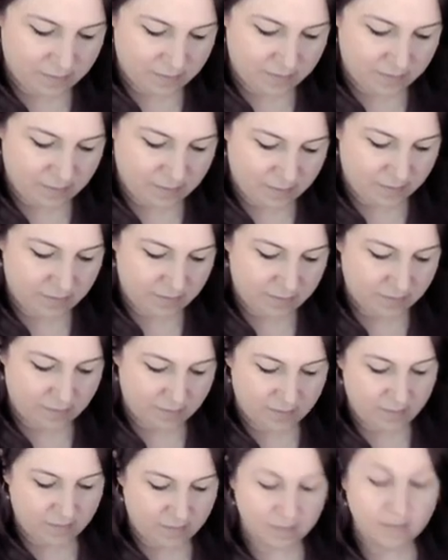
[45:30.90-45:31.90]

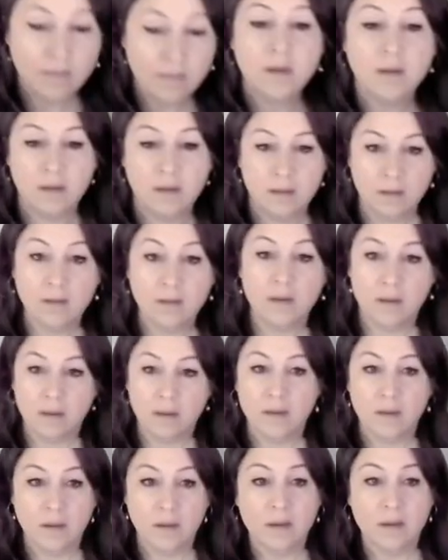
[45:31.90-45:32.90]

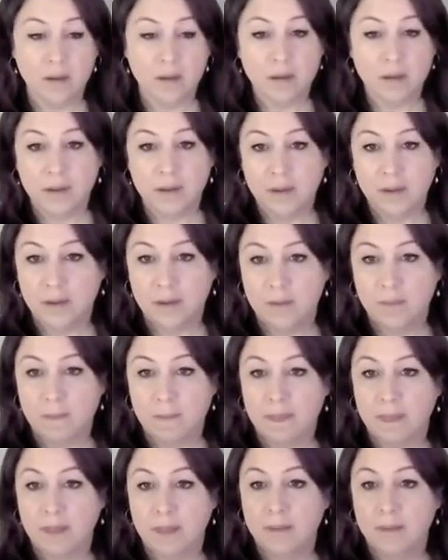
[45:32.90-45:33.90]

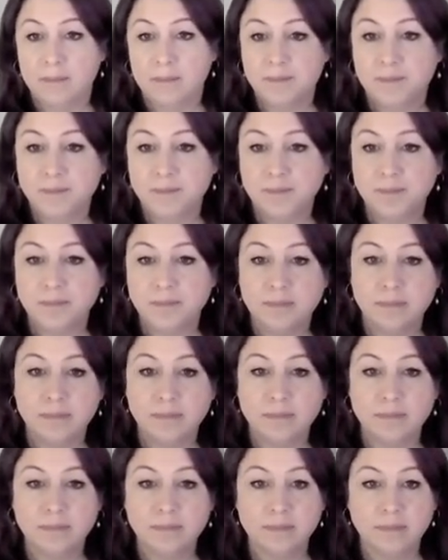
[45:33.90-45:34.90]

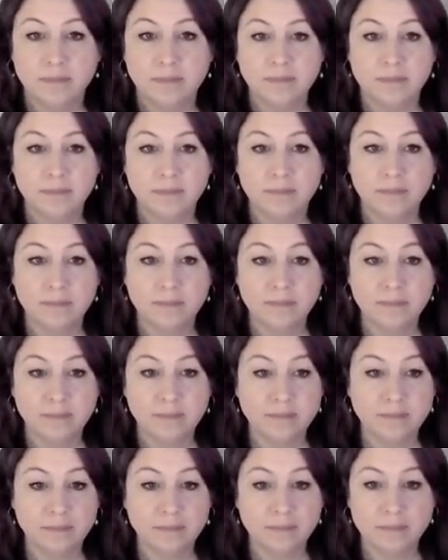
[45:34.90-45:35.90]

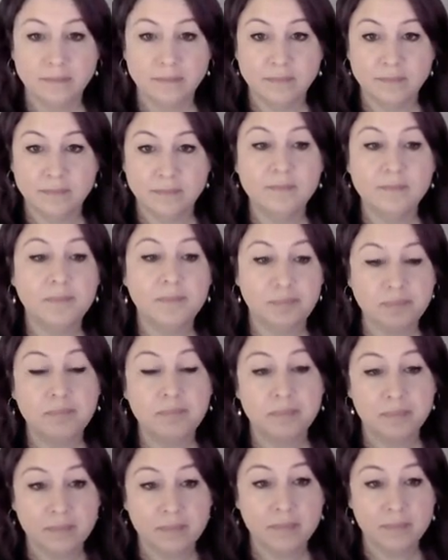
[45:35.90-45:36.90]

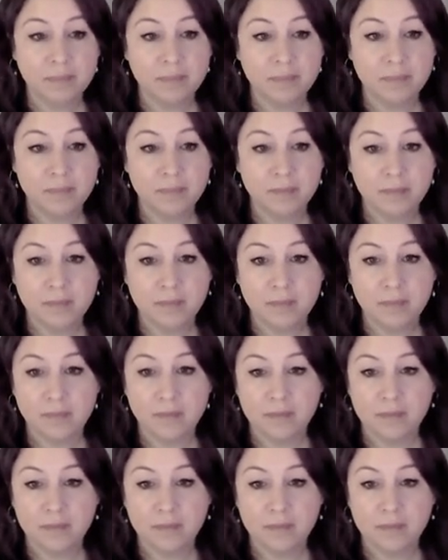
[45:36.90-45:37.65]
(silent)